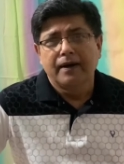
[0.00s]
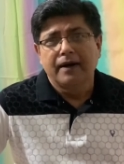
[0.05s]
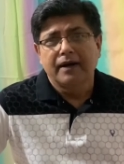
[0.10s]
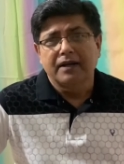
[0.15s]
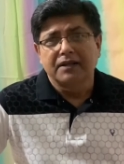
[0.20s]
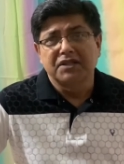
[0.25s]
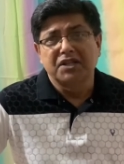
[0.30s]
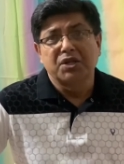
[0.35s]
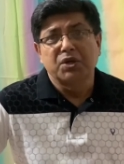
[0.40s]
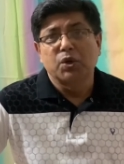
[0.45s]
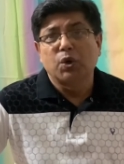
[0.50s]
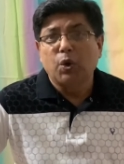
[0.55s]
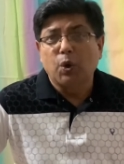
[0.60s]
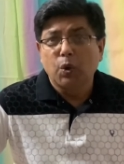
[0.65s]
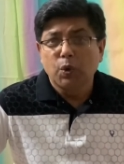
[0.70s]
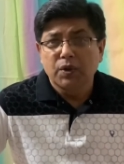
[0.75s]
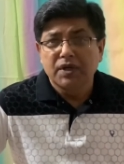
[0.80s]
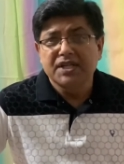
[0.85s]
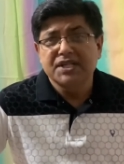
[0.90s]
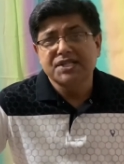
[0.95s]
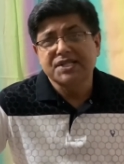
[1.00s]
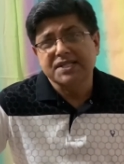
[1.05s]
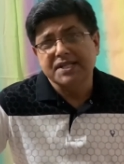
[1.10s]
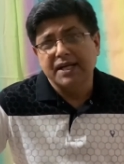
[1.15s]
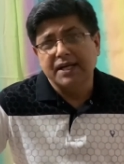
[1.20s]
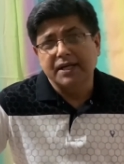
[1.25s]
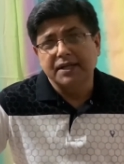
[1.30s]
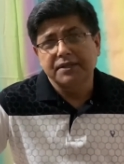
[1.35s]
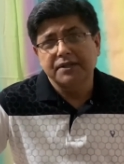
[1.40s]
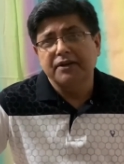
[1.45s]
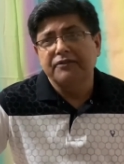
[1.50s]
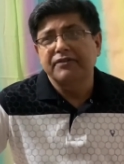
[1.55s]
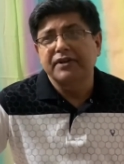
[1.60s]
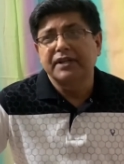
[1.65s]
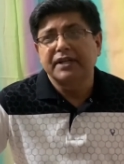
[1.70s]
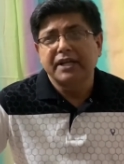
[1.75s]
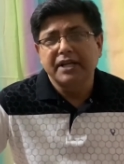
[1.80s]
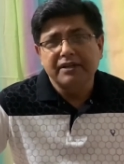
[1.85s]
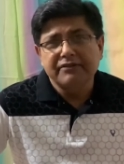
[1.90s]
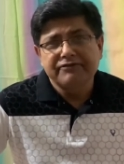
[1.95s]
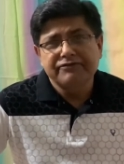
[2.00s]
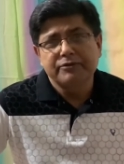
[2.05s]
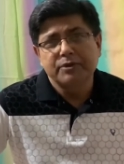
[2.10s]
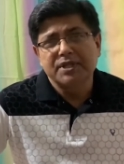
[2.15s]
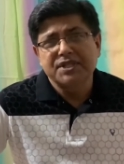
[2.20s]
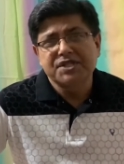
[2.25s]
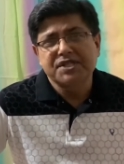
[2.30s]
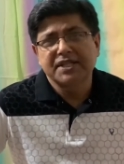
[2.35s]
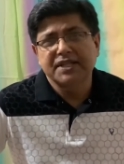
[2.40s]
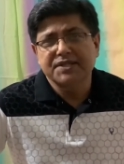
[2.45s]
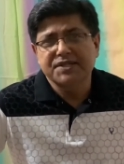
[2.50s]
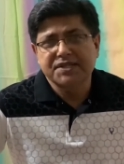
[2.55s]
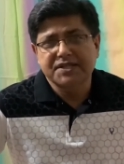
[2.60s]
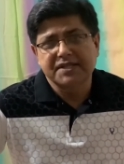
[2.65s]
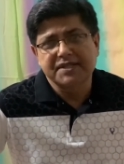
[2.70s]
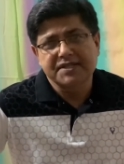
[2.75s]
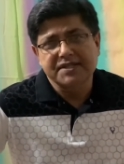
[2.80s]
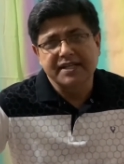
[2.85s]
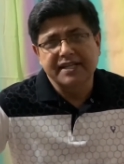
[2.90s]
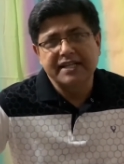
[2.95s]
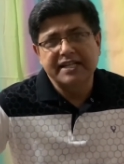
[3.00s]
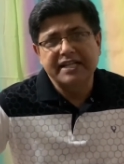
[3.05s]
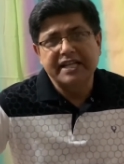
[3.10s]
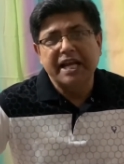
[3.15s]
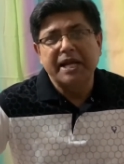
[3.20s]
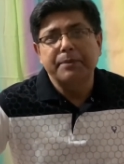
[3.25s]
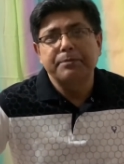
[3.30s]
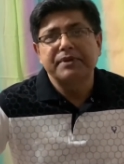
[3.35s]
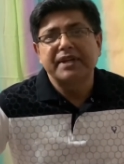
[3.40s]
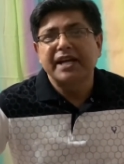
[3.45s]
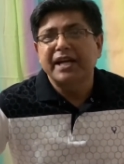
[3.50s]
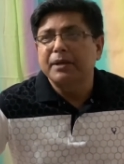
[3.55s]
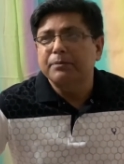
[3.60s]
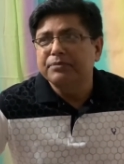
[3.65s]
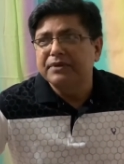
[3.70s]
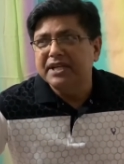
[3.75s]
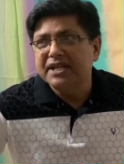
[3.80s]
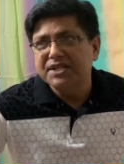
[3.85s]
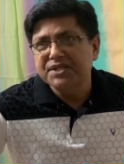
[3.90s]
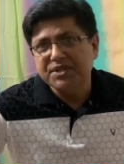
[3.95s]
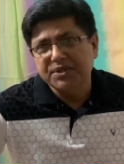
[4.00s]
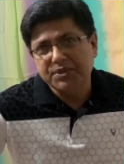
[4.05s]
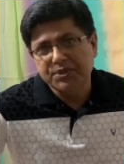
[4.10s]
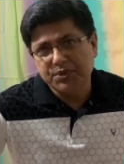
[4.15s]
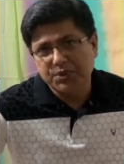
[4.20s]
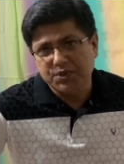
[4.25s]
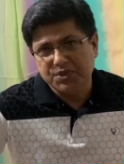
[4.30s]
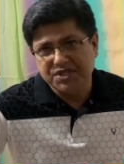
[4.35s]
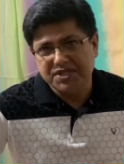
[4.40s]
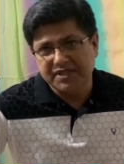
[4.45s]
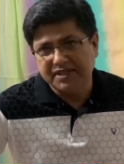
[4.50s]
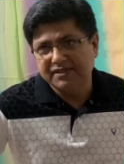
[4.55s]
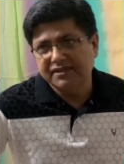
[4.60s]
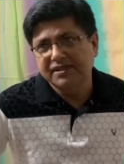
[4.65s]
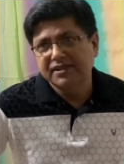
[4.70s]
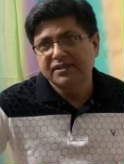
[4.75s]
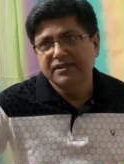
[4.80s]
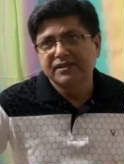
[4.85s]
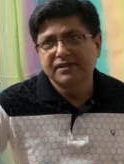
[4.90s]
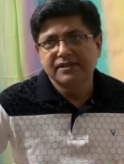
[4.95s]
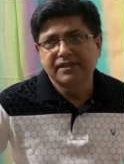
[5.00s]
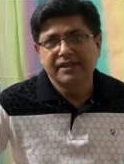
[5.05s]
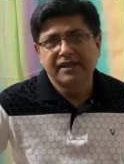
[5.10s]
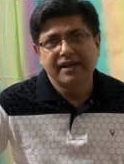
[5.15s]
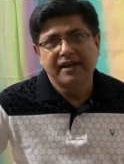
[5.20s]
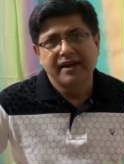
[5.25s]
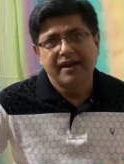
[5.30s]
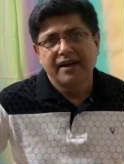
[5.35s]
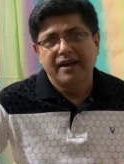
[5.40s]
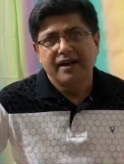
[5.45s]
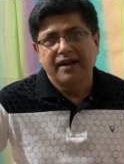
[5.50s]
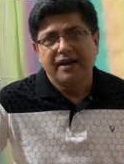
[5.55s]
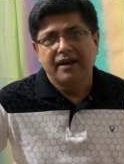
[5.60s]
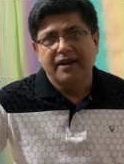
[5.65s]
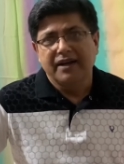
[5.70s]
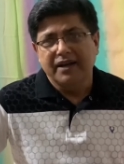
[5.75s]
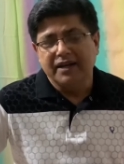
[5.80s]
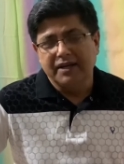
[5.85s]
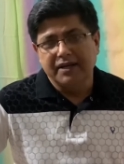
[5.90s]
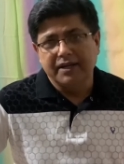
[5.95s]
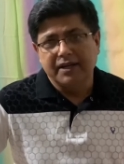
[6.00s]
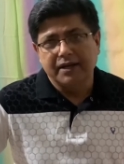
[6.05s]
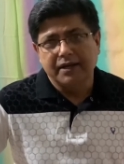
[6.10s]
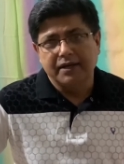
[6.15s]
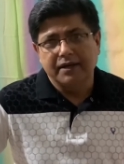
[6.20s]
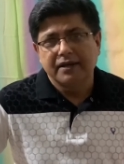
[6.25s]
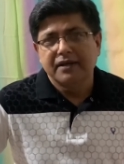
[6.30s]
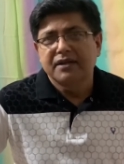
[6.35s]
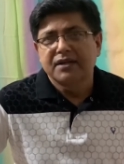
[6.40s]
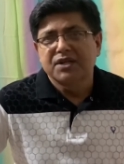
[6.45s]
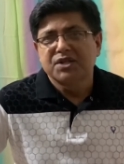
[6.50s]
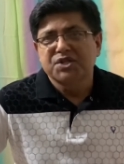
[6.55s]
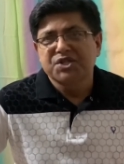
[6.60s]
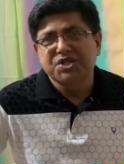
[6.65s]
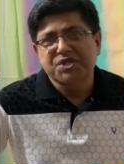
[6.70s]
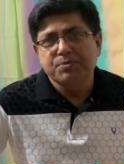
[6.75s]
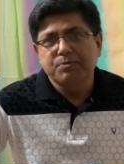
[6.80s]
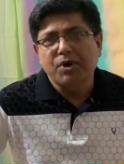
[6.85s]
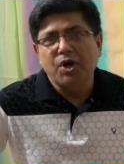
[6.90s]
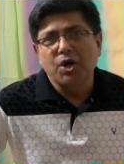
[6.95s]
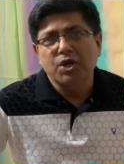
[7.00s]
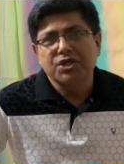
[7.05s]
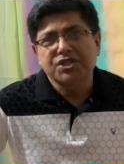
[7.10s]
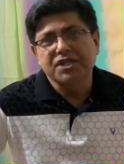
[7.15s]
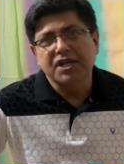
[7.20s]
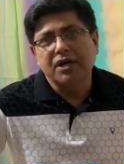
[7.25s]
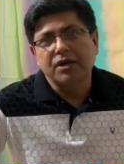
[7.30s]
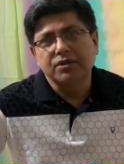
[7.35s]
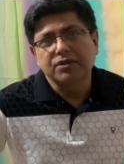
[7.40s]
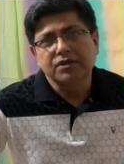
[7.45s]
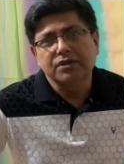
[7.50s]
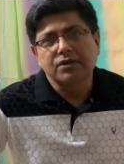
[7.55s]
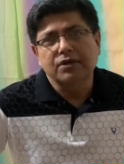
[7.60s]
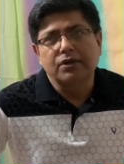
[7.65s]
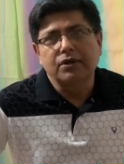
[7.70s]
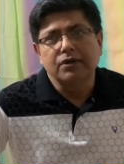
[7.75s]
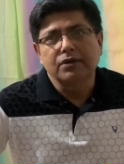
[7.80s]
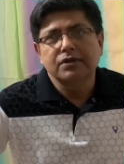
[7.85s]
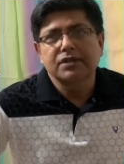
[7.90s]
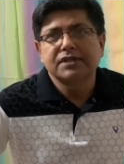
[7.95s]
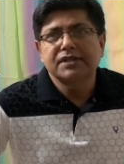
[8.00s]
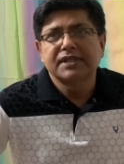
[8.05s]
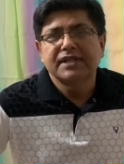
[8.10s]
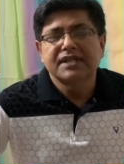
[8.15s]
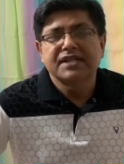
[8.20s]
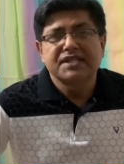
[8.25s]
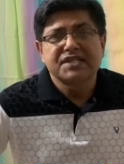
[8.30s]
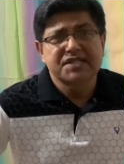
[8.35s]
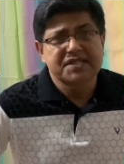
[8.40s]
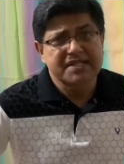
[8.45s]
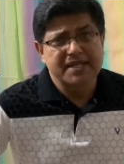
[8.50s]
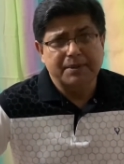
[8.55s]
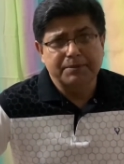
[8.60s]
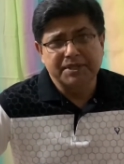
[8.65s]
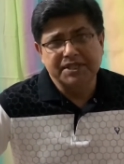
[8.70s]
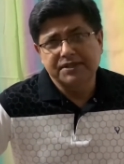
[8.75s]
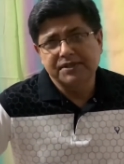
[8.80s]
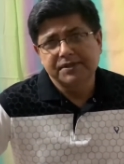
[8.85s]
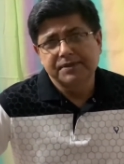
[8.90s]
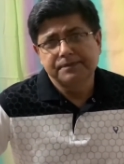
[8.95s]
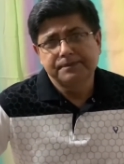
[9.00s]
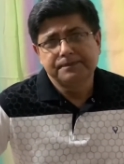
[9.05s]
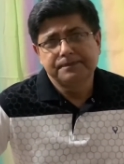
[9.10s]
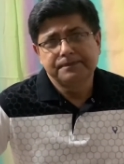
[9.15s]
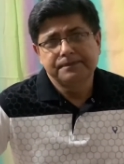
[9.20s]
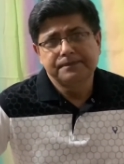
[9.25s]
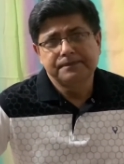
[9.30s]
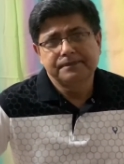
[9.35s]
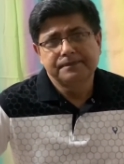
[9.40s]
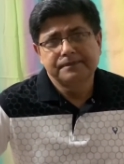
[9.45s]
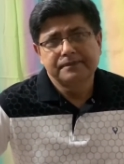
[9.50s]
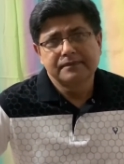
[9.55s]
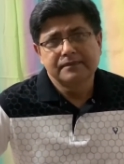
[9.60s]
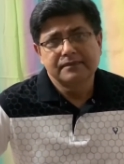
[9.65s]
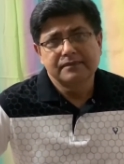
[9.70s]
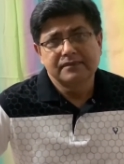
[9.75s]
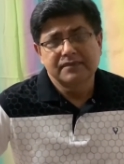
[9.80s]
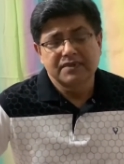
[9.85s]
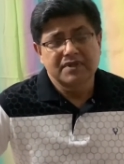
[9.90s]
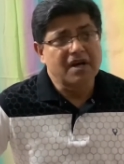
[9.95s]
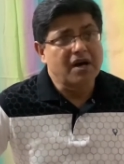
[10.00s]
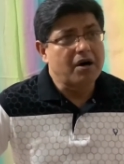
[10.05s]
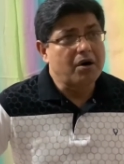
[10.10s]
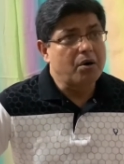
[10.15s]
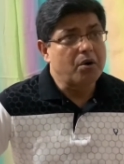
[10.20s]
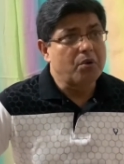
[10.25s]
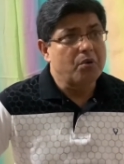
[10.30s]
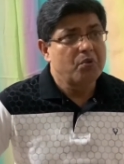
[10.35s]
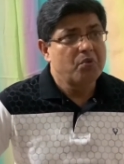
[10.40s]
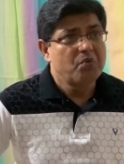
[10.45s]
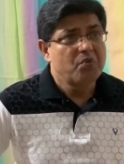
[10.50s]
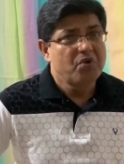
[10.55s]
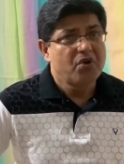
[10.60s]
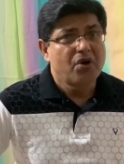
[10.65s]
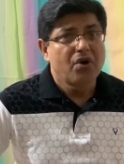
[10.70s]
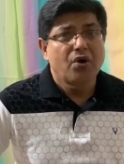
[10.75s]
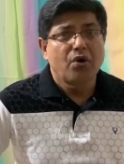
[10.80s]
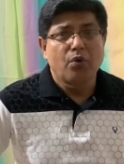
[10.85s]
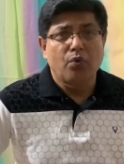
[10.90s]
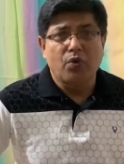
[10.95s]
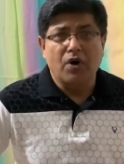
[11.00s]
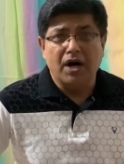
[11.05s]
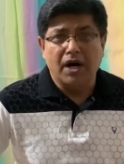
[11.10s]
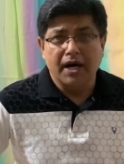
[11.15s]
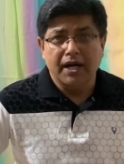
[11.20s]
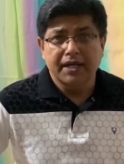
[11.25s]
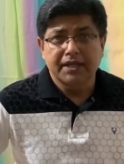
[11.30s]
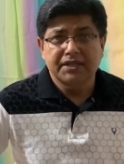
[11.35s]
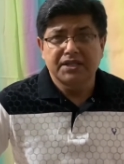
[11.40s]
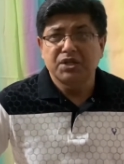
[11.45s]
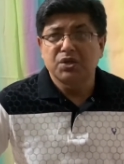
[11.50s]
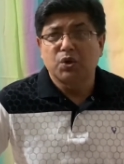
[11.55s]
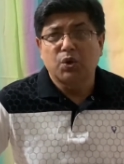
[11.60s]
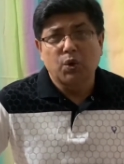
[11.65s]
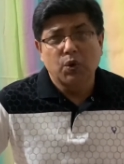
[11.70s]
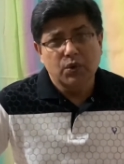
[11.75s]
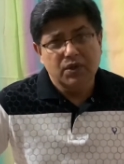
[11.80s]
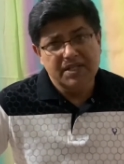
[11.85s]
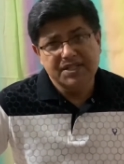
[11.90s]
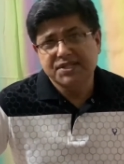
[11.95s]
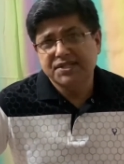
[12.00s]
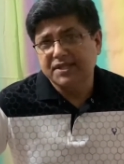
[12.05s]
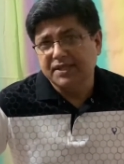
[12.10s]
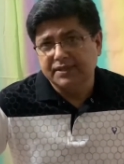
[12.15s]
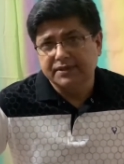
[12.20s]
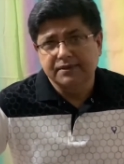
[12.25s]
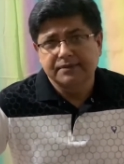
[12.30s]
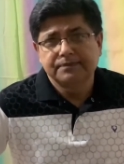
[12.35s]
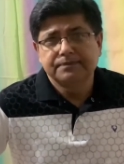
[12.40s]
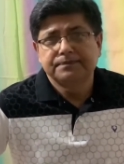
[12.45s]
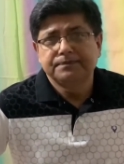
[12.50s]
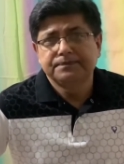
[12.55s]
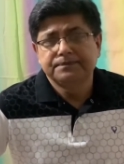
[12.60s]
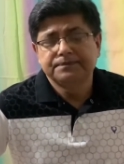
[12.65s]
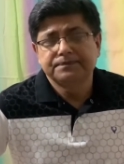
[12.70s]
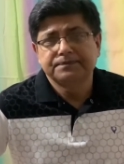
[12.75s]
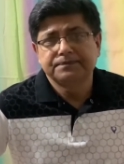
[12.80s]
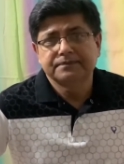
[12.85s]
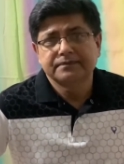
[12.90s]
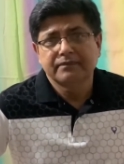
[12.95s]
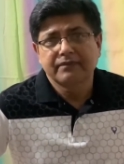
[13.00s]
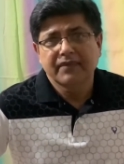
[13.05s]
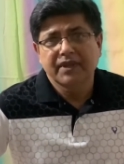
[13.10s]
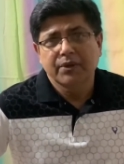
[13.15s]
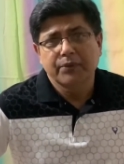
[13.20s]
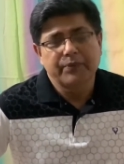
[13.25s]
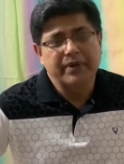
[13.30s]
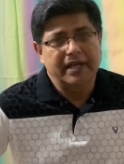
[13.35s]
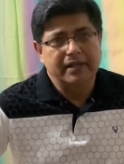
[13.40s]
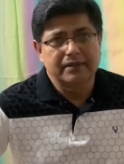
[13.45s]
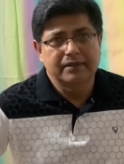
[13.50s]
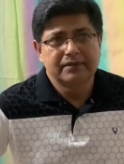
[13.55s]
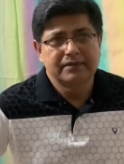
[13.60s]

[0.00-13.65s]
the only son of an influential citizen named Ebenezer Dorset in a small town called Summit. Now, why the only son? Well,